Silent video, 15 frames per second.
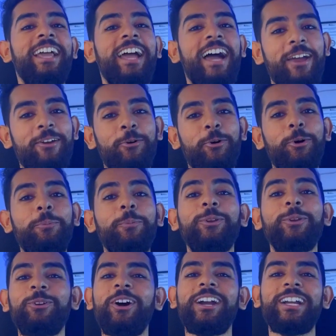I hope
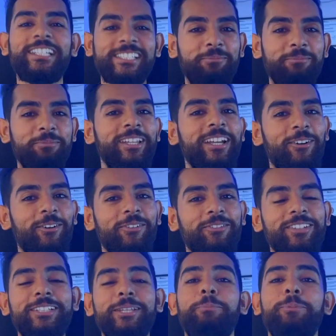you got something out of
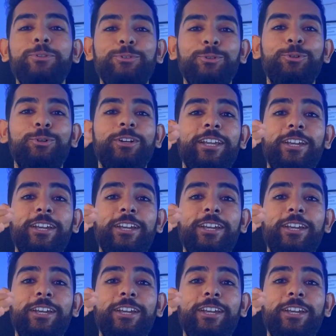this episode.